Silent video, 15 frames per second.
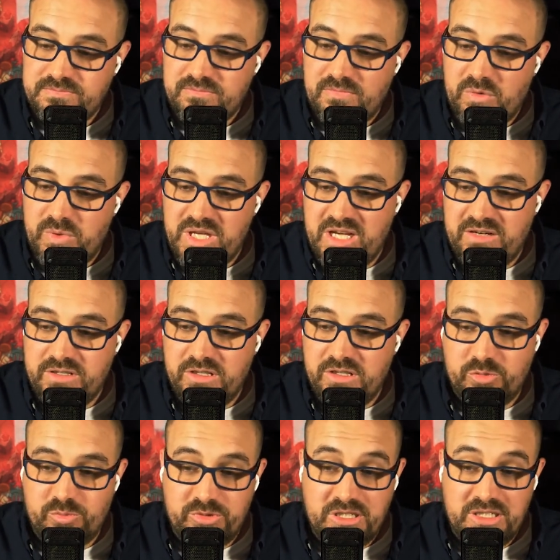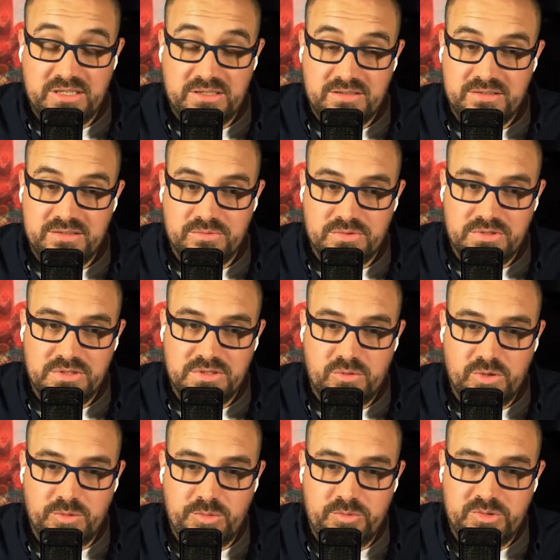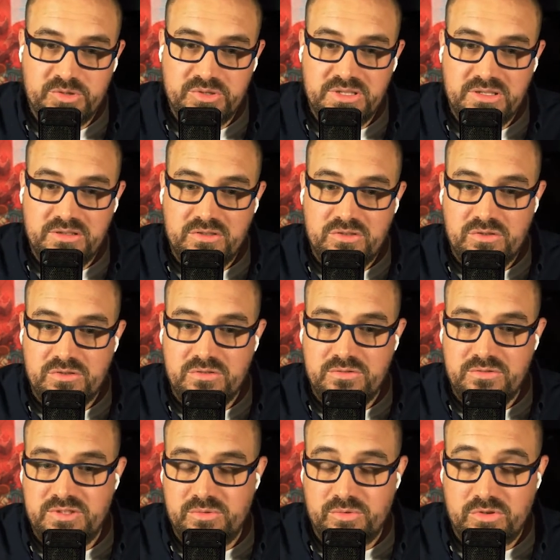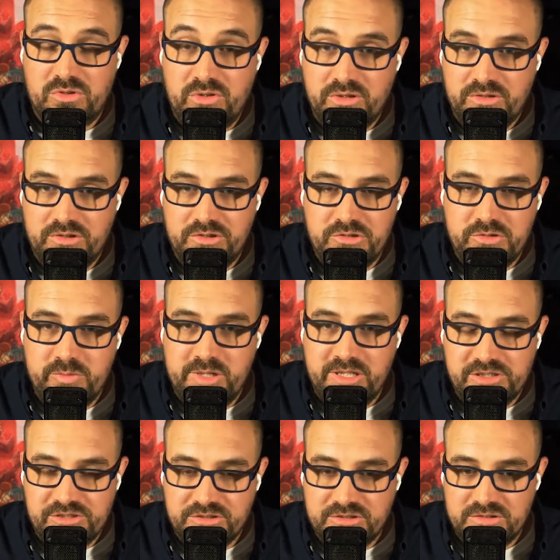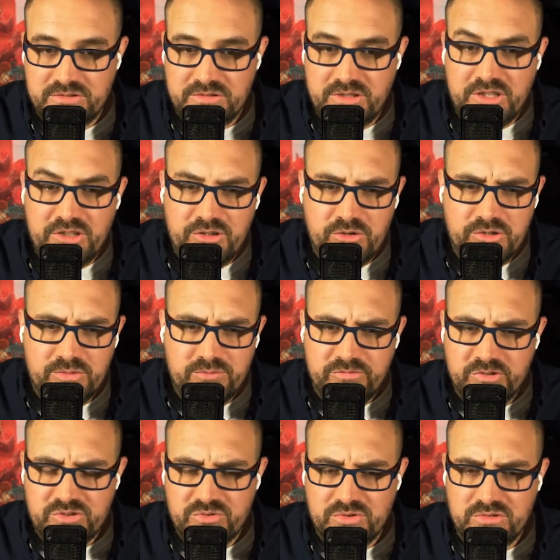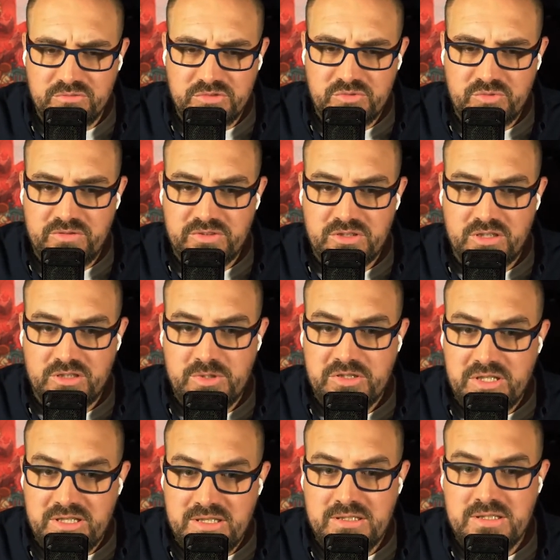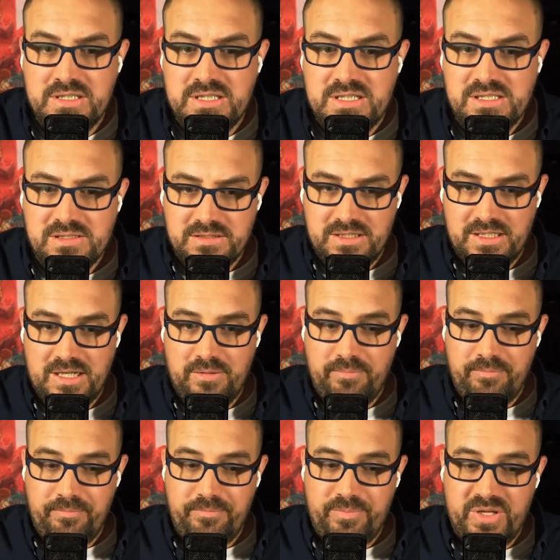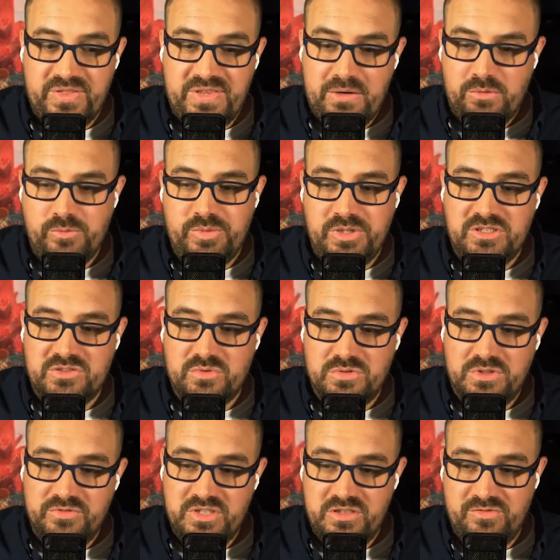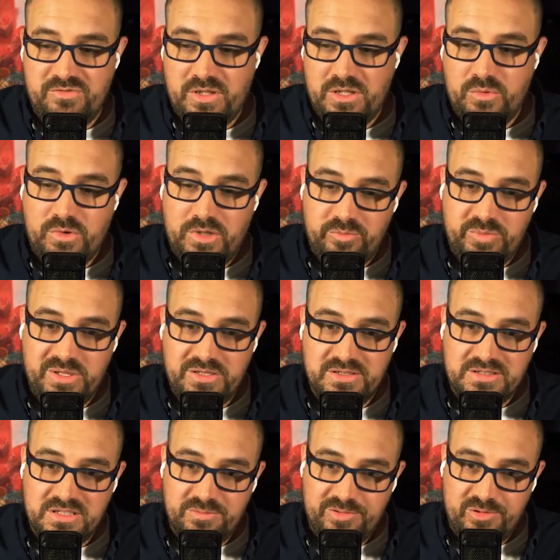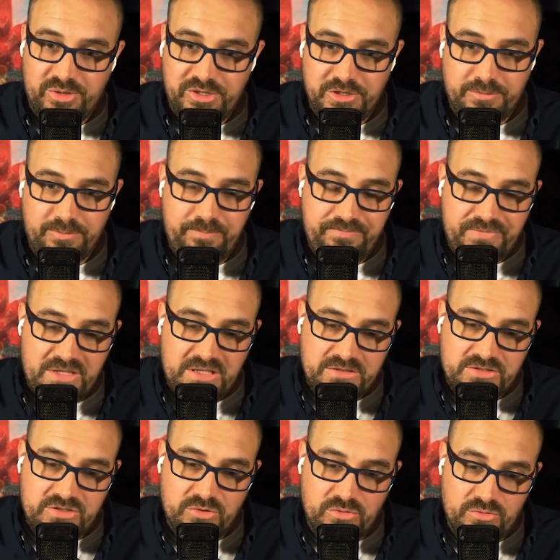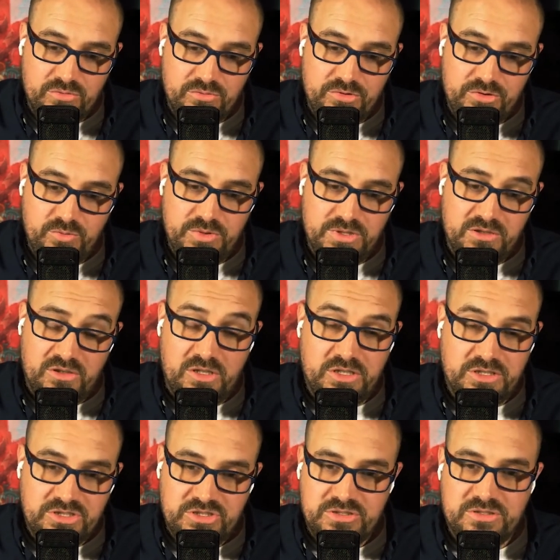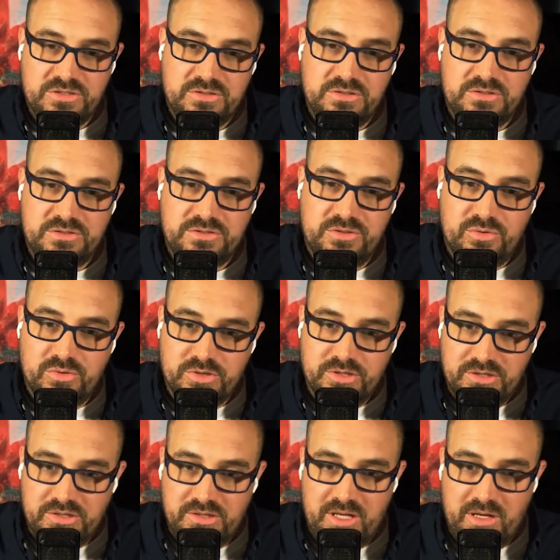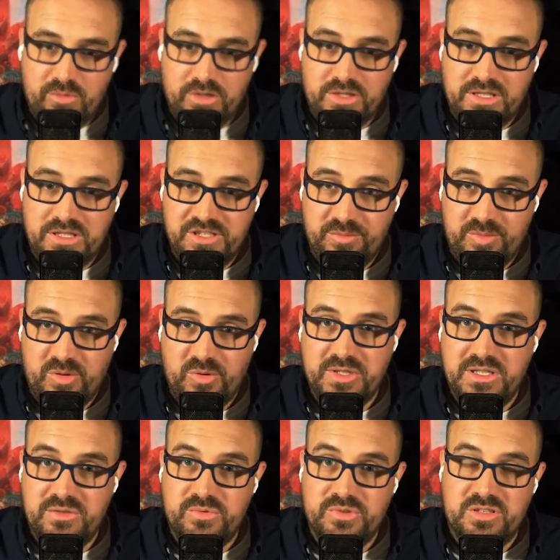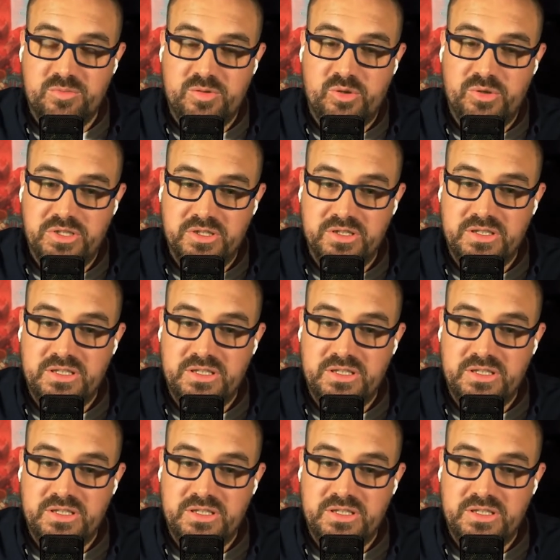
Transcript: we have another product that we're going to be building that we're calling the Node Manager and Nodem for short, which we haven't talked about yet. But that will be sort of the follow-on piece to Deployer. So you would launch your network and deploy it with Deployer.